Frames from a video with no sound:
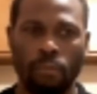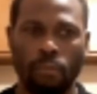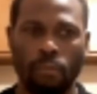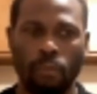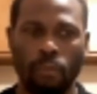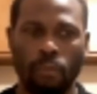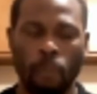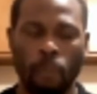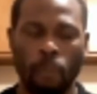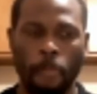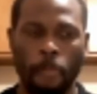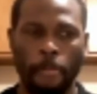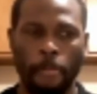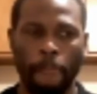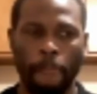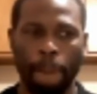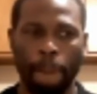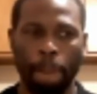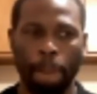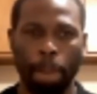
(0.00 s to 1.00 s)

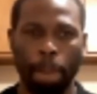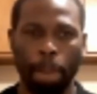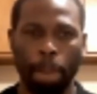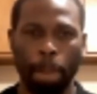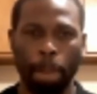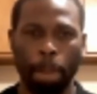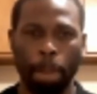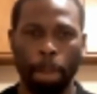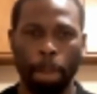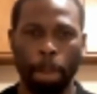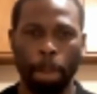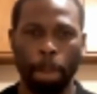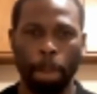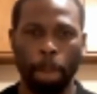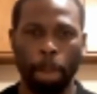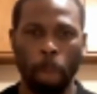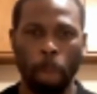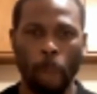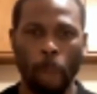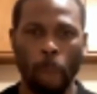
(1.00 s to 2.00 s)

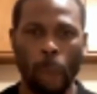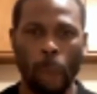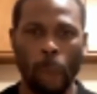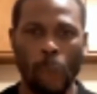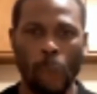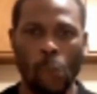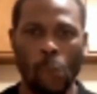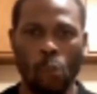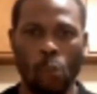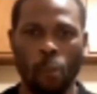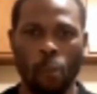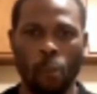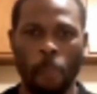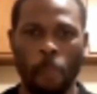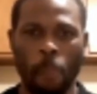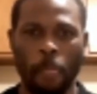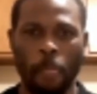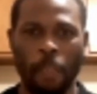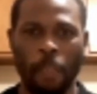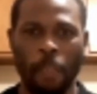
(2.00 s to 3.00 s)

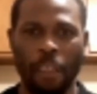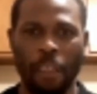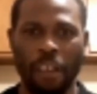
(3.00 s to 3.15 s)
The person shown says nothing.